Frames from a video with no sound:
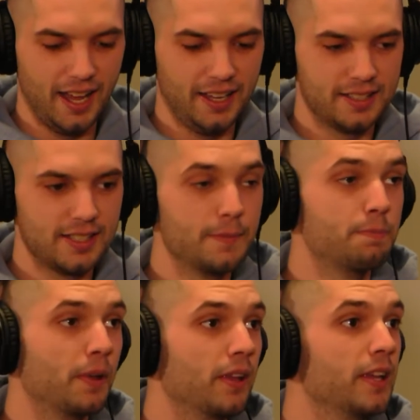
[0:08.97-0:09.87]
His name's
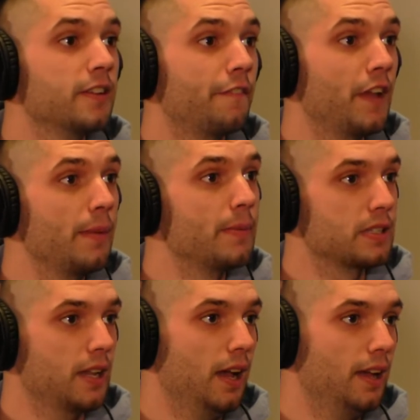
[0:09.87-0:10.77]
Bill. He's a famous
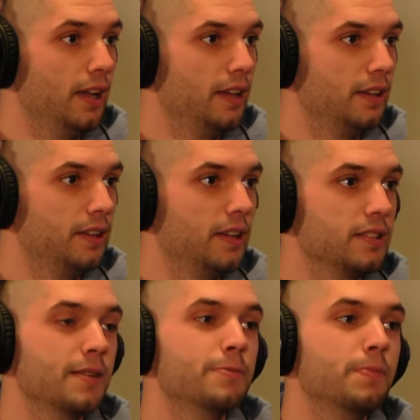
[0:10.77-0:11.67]
guy. Okay. His
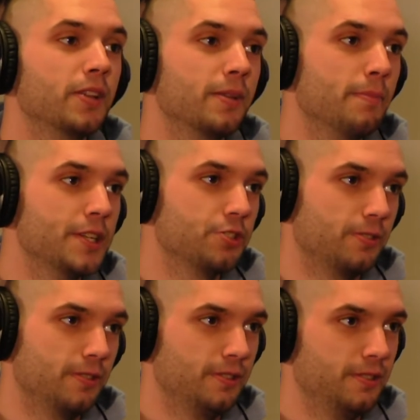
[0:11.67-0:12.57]
name's Billy
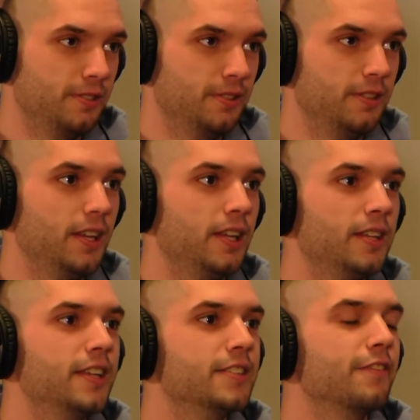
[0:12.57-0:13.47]
Mitchell, and
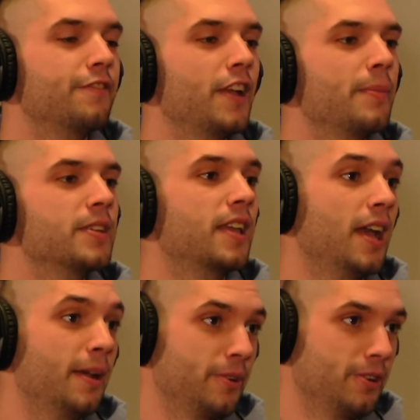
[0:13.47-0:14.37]
he's a famous
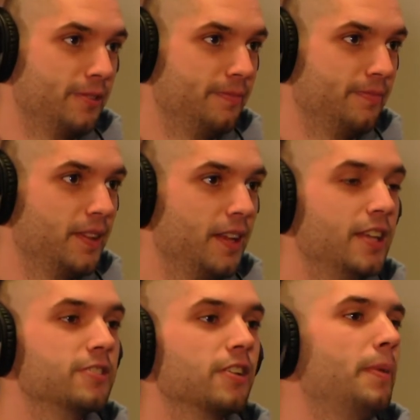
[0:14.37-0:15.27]
gamer.
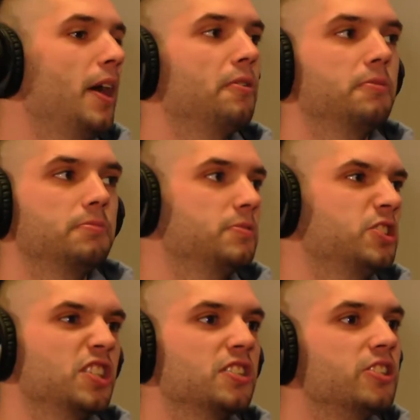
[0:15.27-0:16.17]
He's about
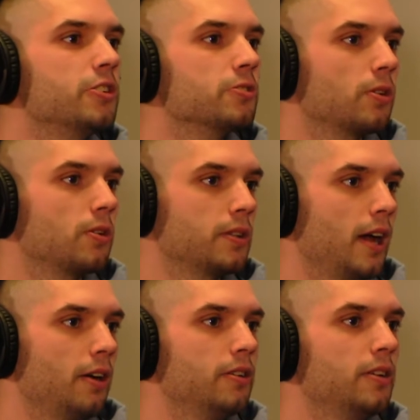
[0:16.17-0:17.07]
sixty years old
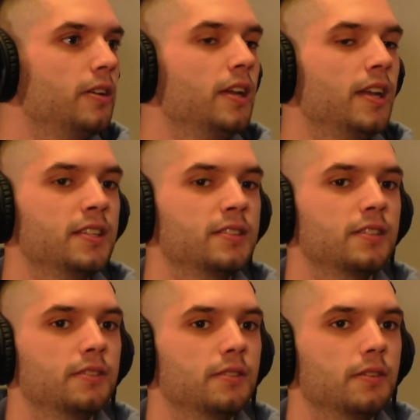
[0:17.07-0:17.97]
now. Uh huh. He's,
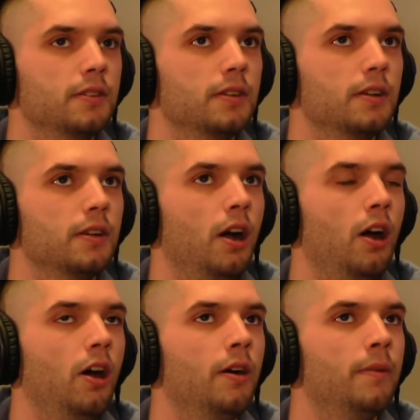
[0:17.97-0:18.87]

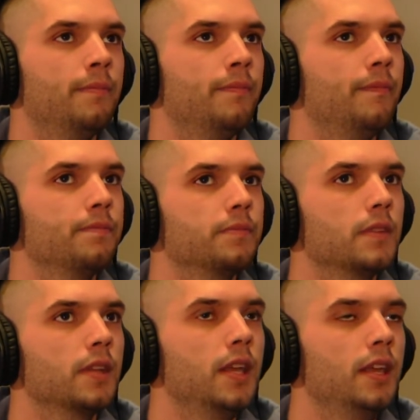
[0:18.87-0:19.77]
um,
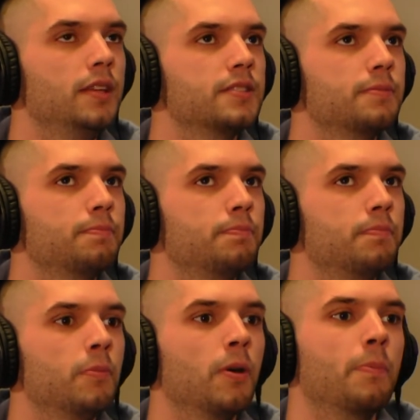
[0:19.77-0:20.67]
he's.
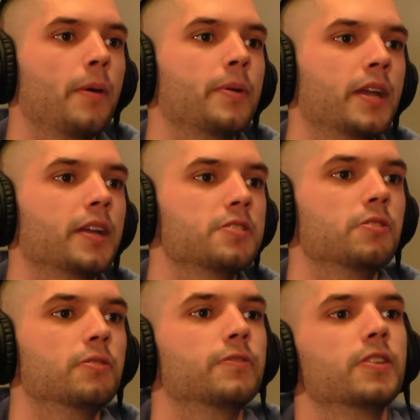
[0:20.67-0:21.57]
We're probably gonna get
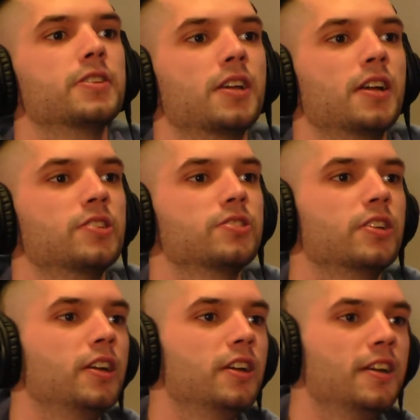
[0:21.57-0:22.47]
sued for this,
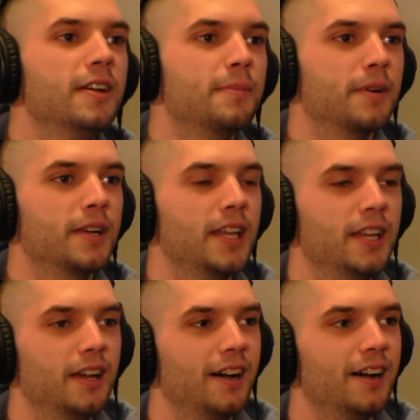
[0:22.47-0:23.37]
honestly, but he.
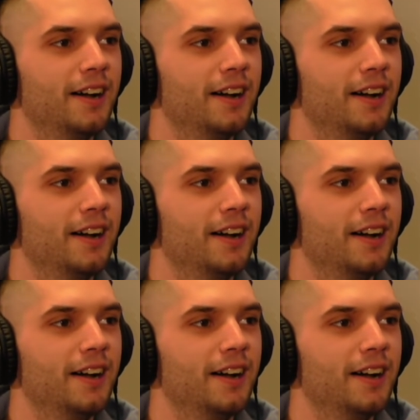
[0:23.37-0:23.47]
uh